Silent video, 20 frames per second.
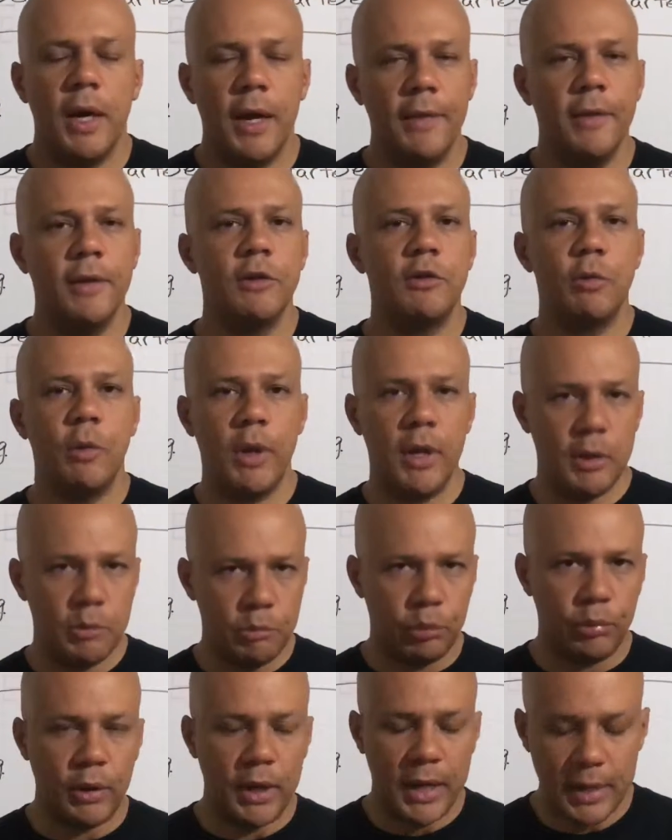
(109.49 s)
And this way
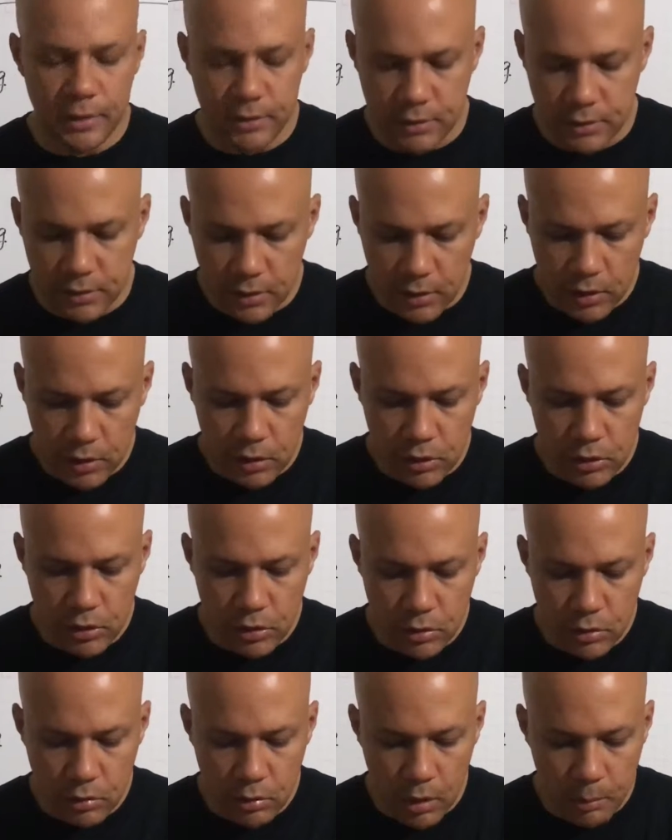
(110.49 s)
it brands
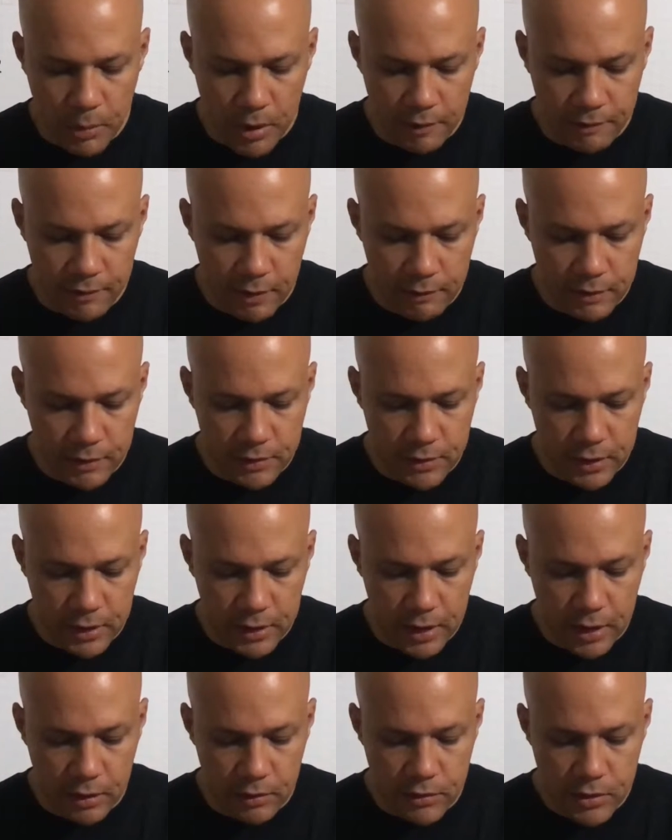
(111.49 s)
you above
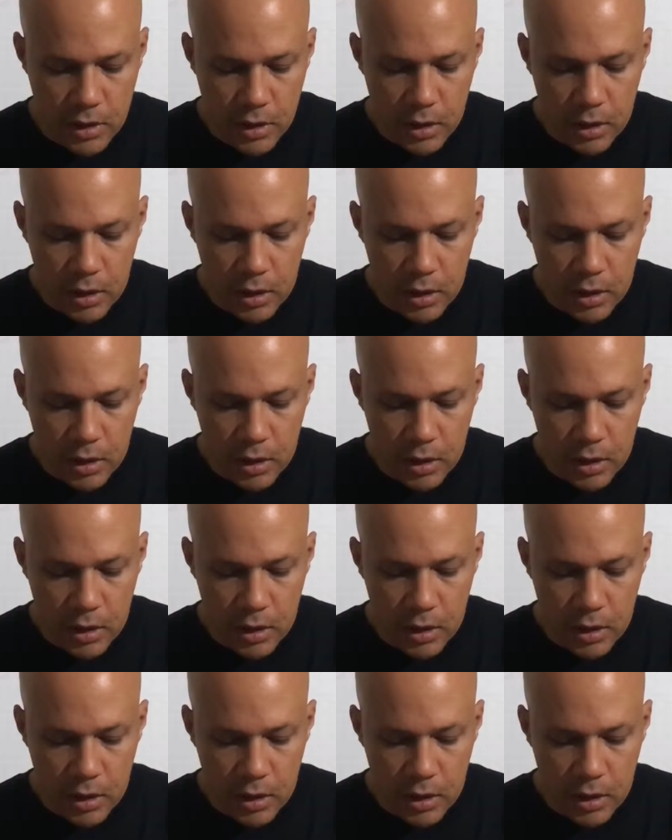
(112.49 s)
everything else.